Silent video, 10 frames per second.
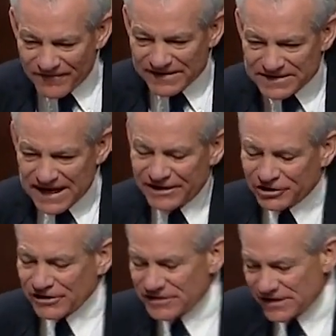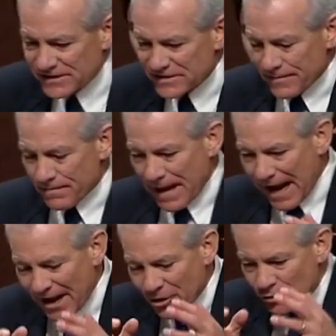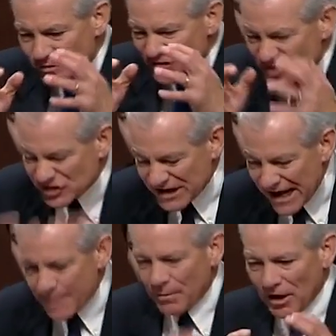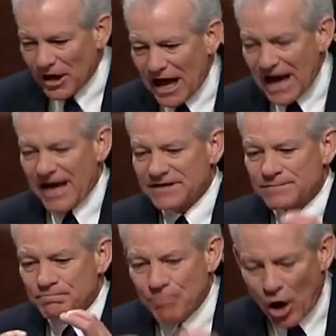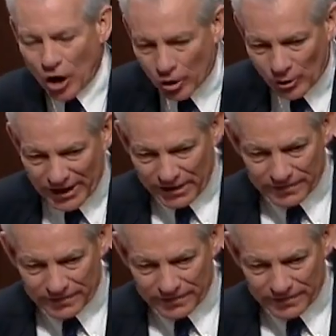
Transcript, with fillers: fixations is how do you stabilize borrowing